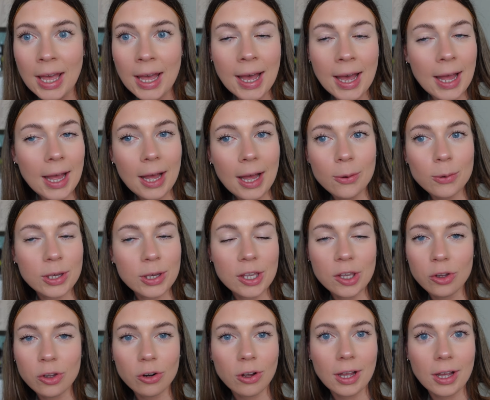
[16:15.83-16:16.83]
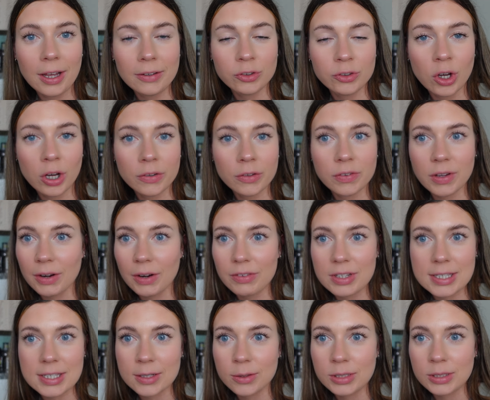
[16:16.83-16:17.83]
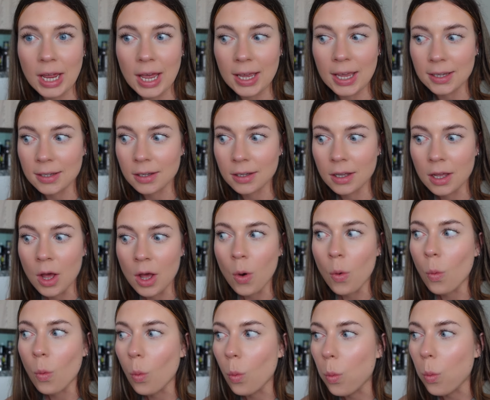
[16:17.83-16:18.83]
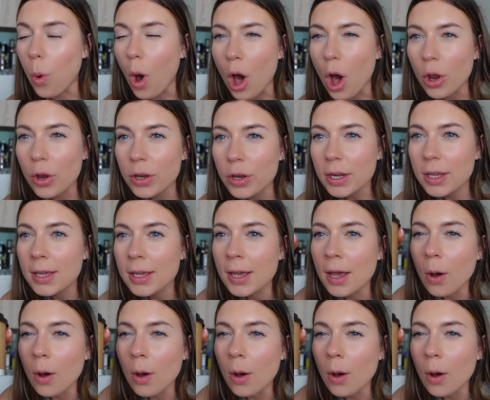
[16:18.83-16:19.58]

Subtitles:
how can you not have coffee every single day? £1.